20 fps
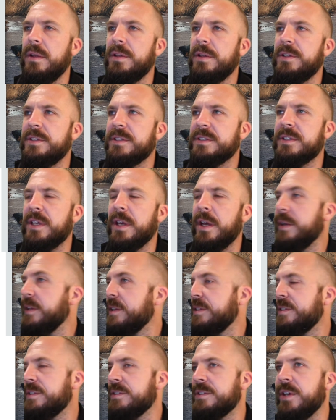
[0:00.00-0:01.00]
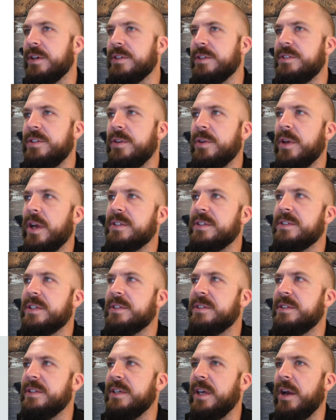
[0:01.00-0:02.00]
This is good, so you guys
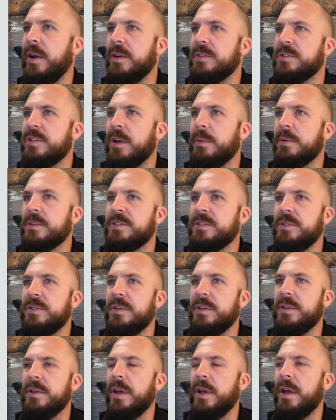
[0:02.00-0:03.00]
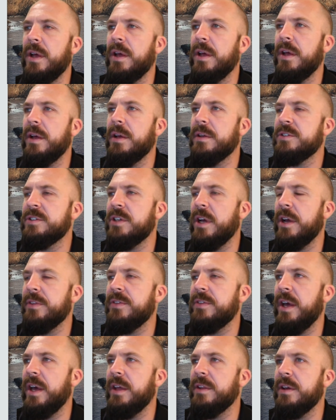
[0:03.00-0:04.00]
can see how I troubleshoot
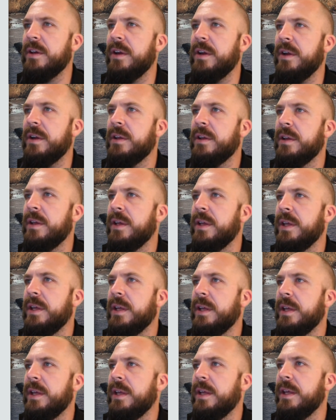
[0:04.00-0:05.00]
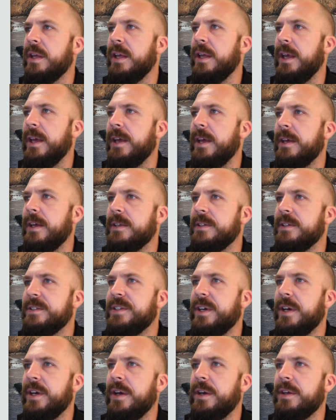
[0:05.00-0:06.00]
shot that there, and
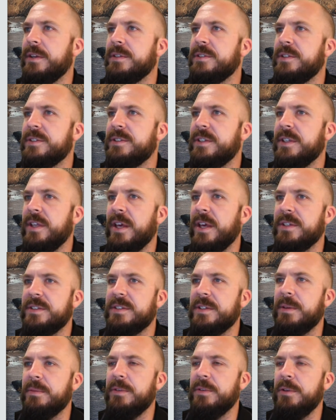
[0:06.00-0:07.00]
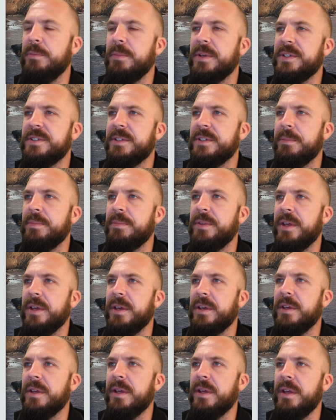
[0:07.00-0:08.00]
just in case you missed
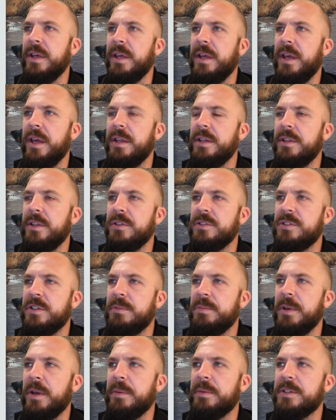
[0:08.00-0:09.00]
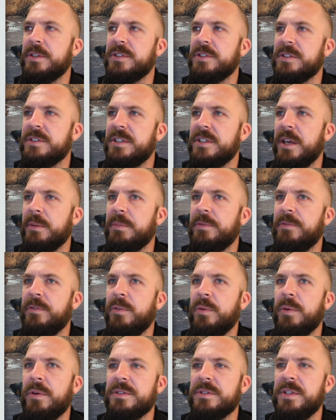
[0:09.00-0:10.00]
something, and then you should be able to just skip
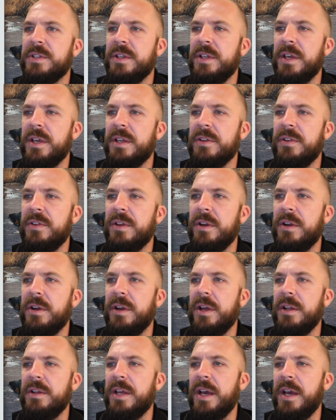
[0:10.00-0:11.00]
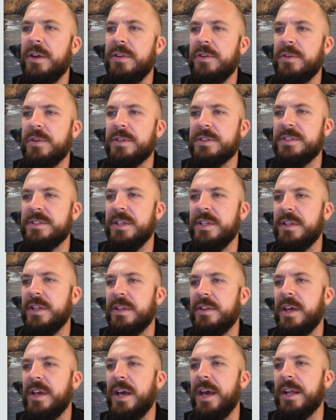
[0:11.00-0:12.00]
forward to the end here, and now you can see
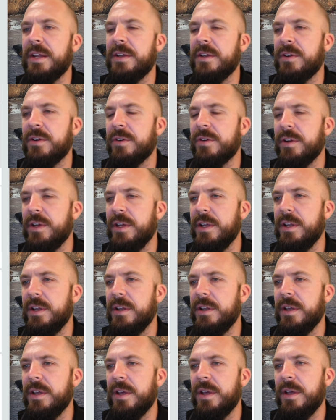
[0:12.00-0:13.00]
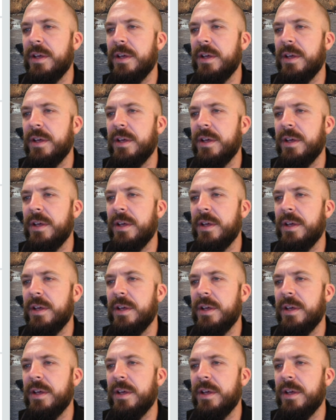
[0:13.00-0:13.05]
that green